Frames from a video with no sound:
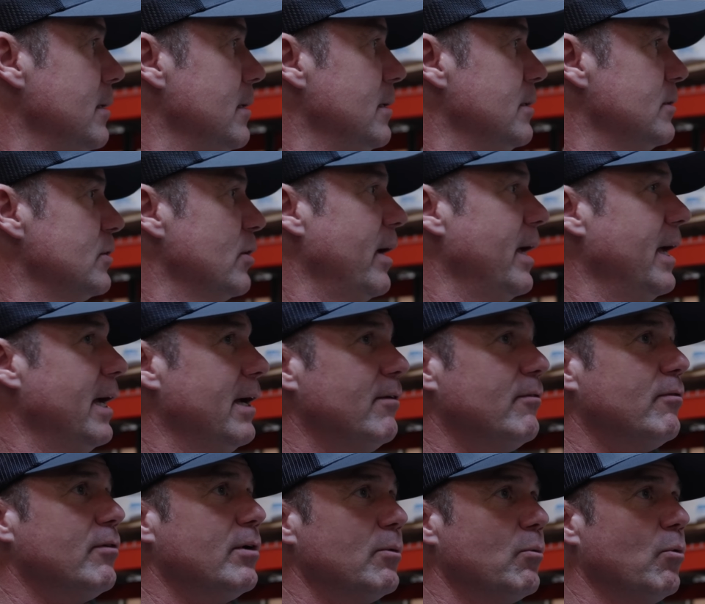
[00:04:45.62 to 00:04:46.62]
So
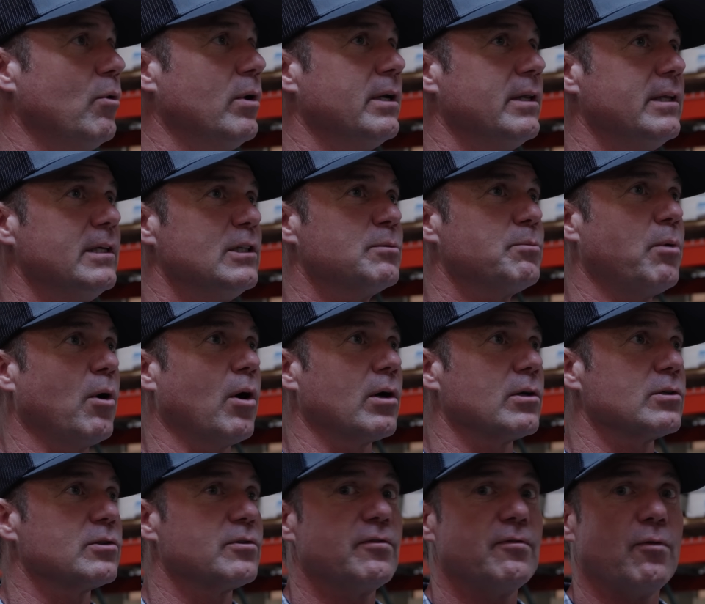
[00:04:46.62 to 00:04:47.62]
every one of these
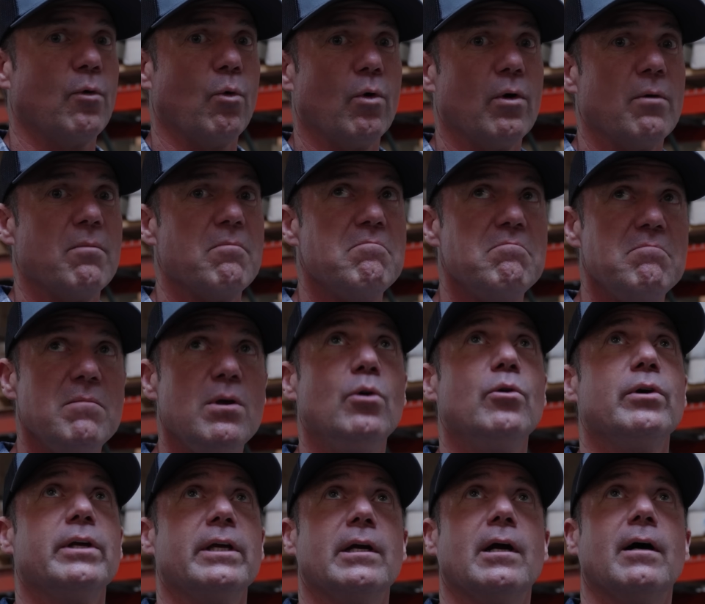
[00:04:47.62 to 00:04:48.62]
parts, 4
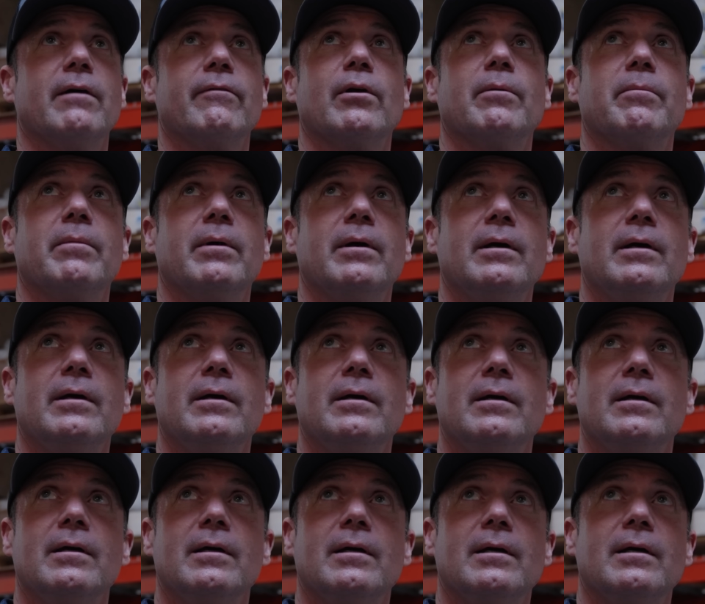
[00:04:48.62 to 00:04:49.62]
million of them,
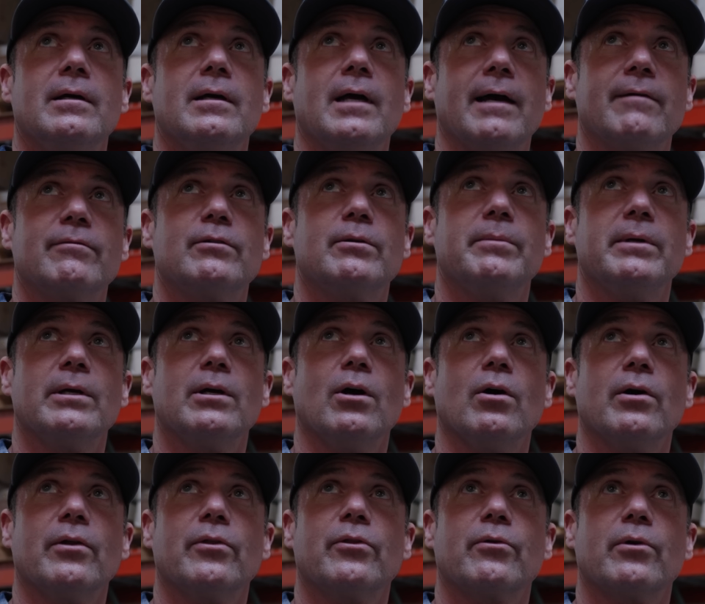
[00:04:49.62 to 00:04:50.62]
have to be
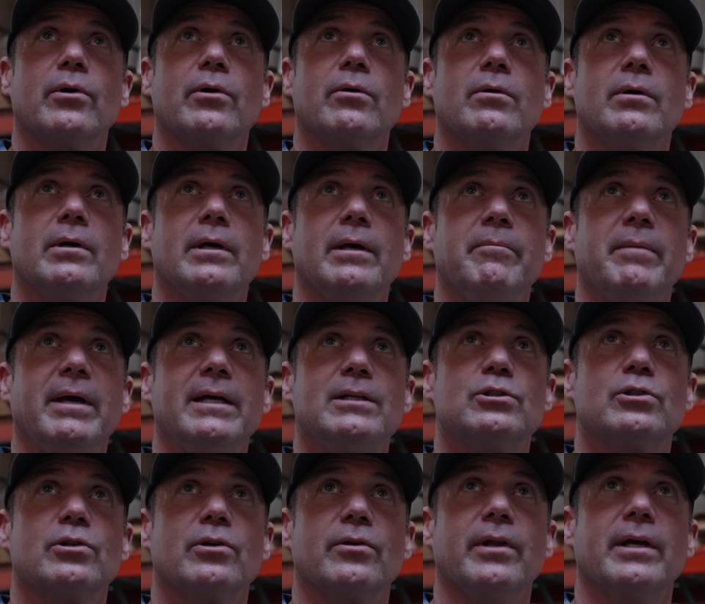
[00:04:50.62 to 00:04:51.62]
gone through and made
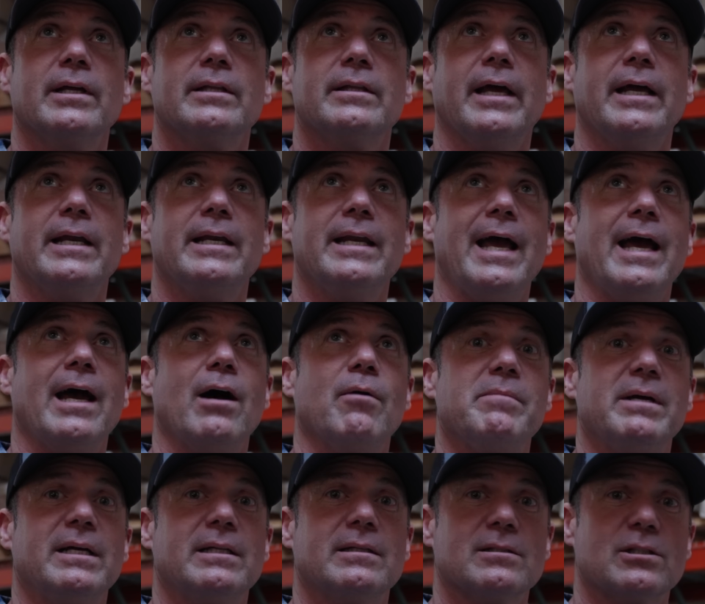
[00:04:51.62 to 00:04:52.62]
sure that they now
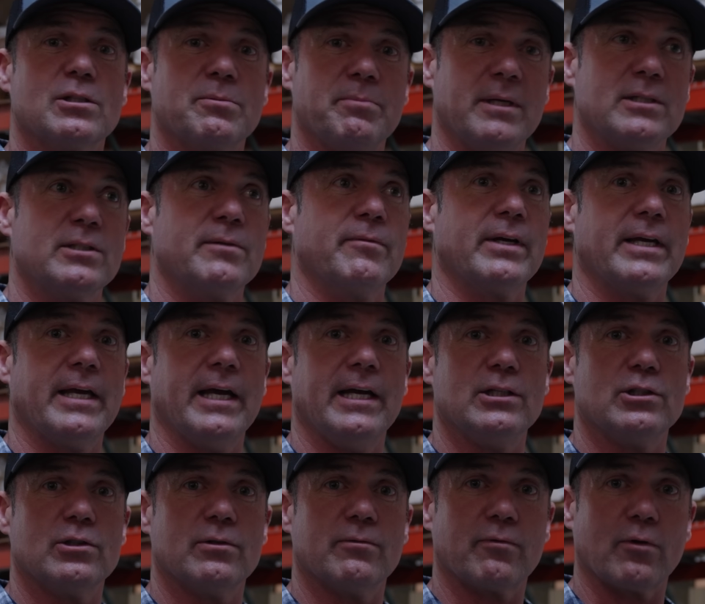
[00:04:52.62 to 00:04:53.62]
meet the
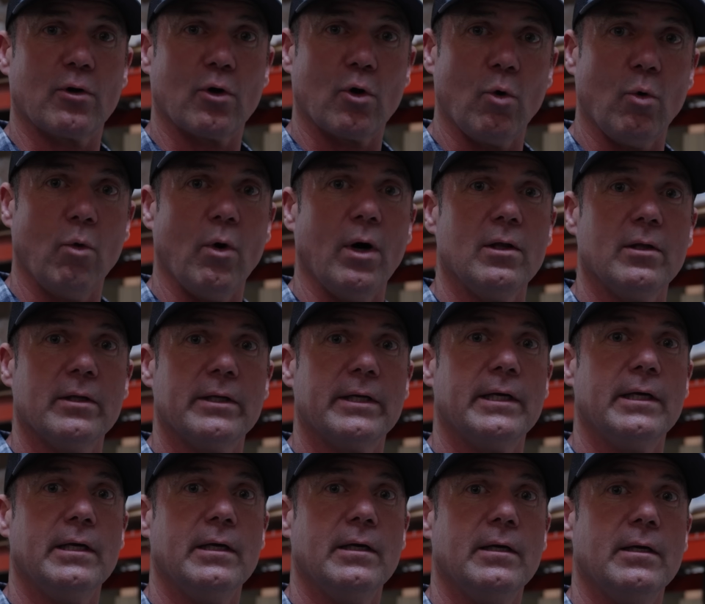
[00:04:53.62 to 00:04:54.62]
specification for
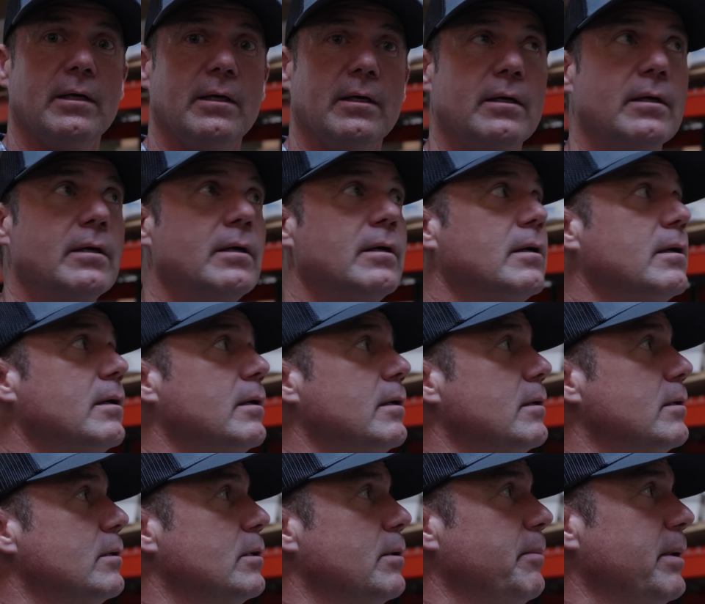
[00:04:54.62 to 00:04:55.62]
quality
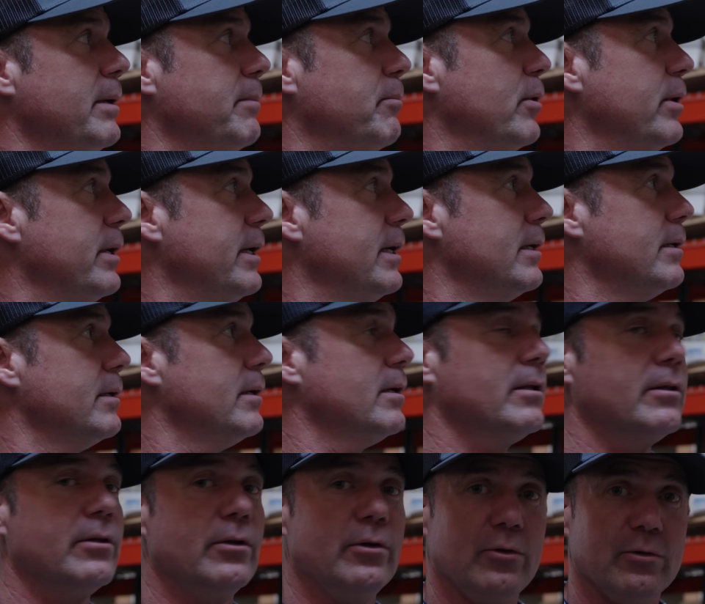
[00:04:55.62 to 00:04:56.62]
to be put in
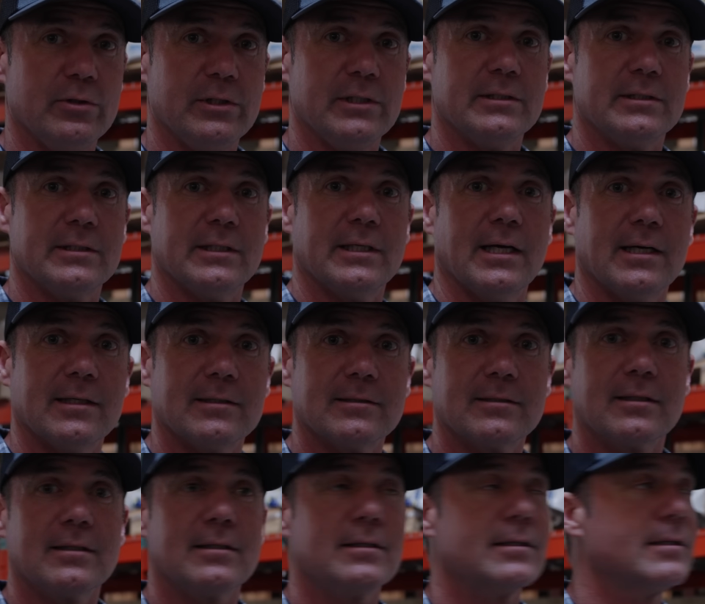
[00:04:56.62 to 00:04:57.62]
the new TC guns.